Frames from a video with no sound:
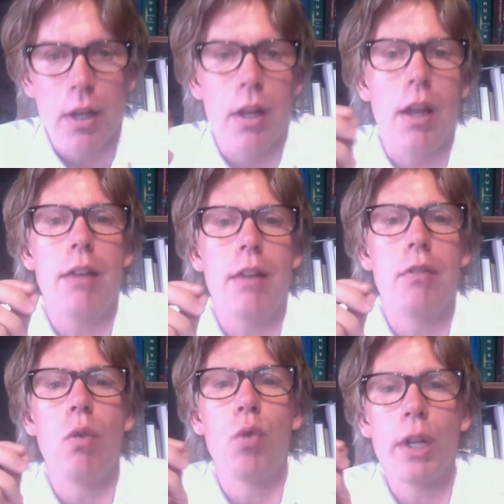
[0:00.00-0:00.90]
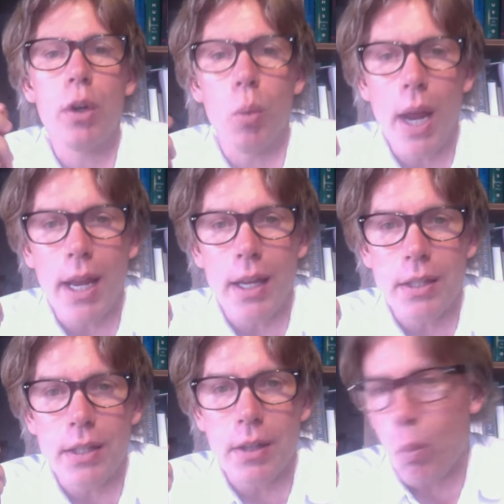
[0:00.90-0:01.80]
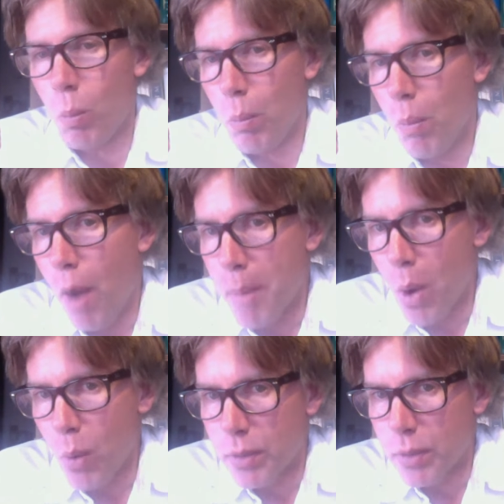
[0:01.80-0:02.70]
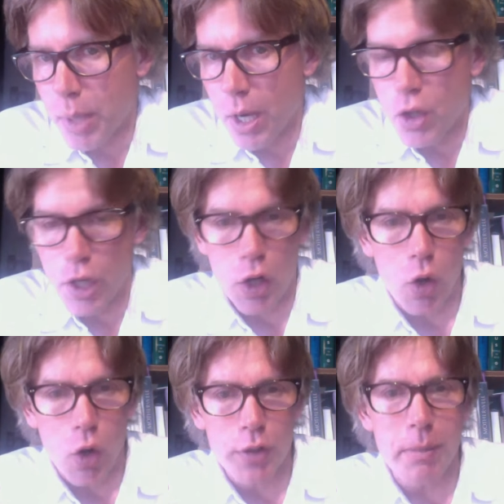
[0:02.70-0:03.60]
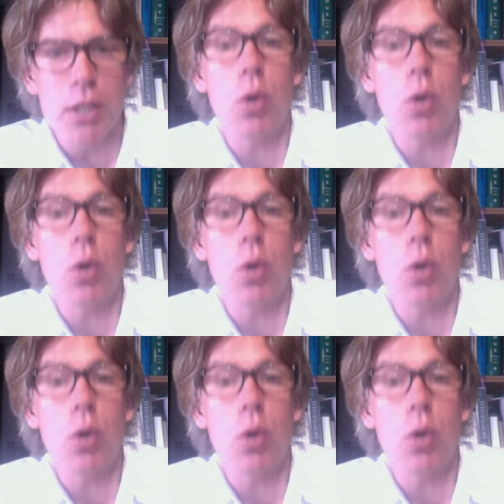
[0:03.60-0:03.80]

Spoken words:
in real ways modes of production, calls them into